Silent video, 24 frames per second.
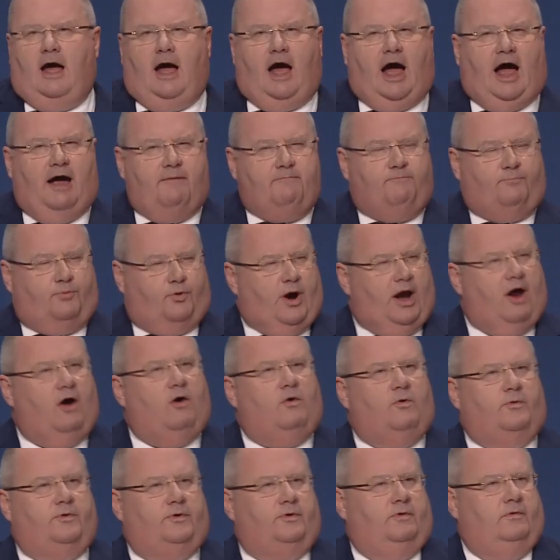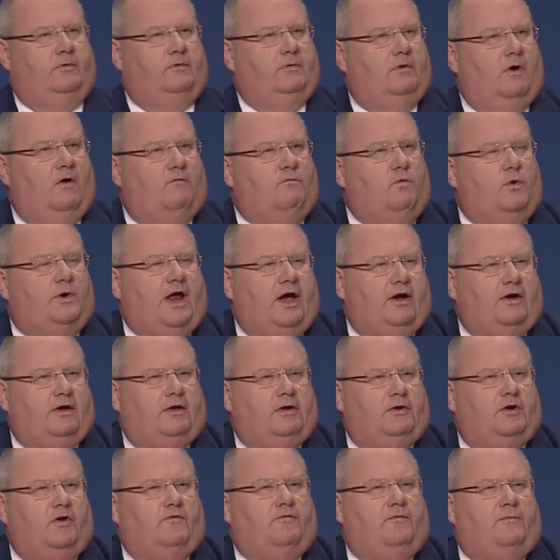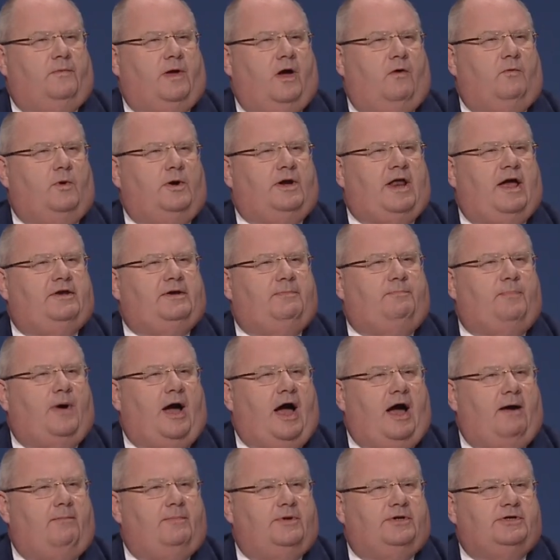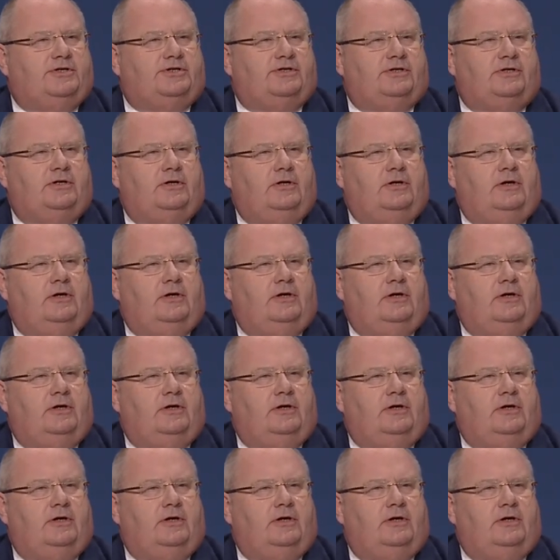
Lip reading: I'm proud of what our department,